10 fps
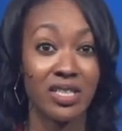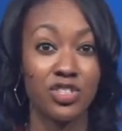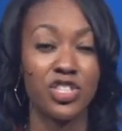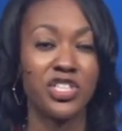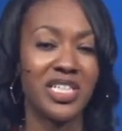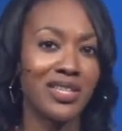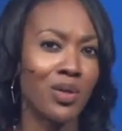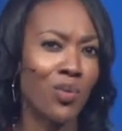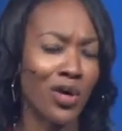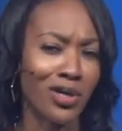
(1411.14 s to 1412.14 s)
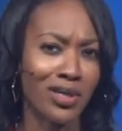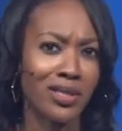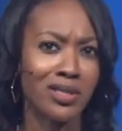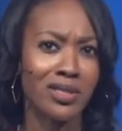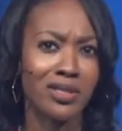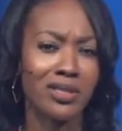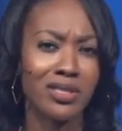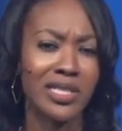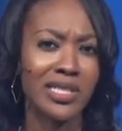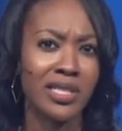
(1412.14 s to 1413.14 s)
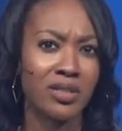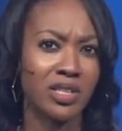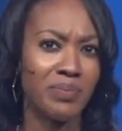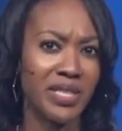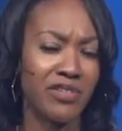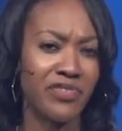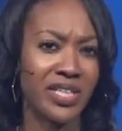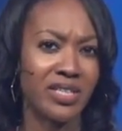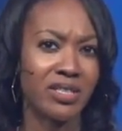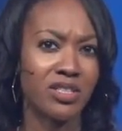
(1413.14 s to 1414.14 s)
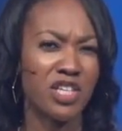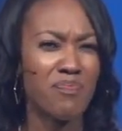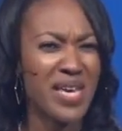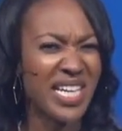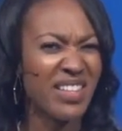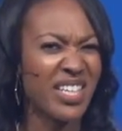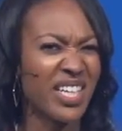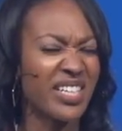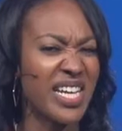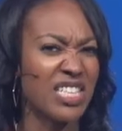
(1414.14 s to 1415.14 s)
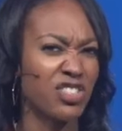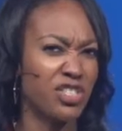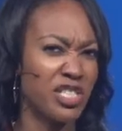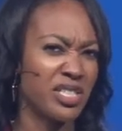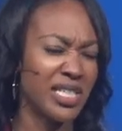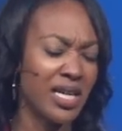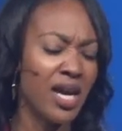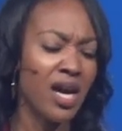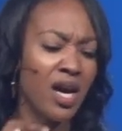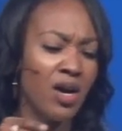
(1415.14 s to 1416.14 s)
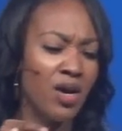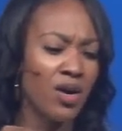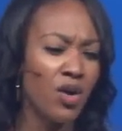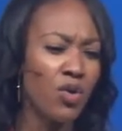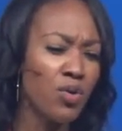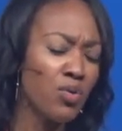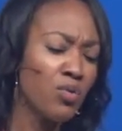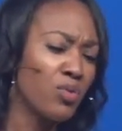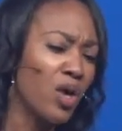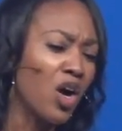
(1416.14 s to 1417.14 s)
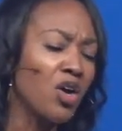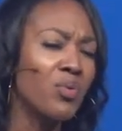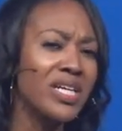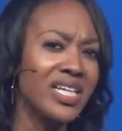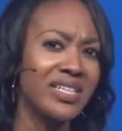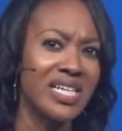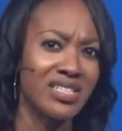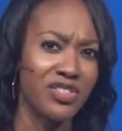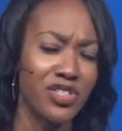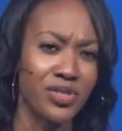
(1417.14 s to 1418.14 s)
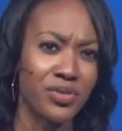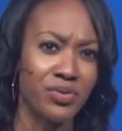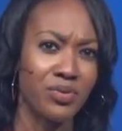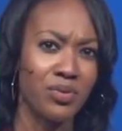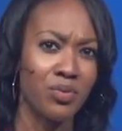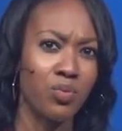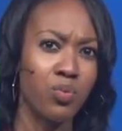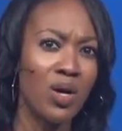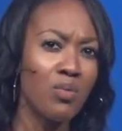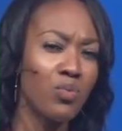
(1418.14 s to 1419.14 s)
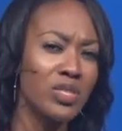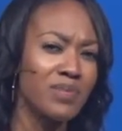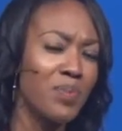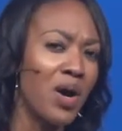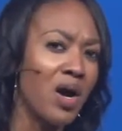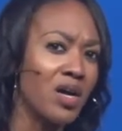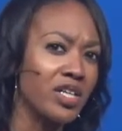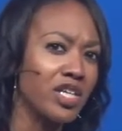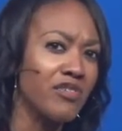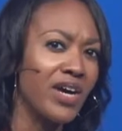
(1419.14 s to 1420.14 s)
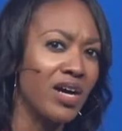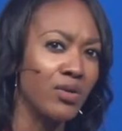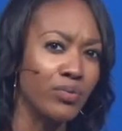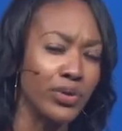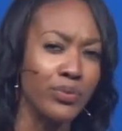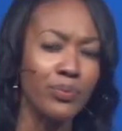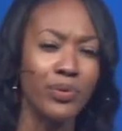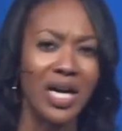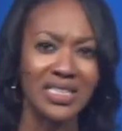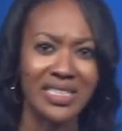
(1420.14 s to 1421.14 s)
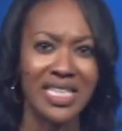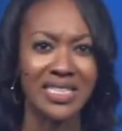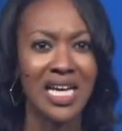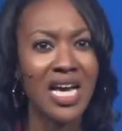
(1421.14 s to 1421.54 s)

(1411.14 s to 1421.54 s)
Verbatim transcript: She did the work to yield the benefit, to making the connection to see who are we connected to? What was part of our root process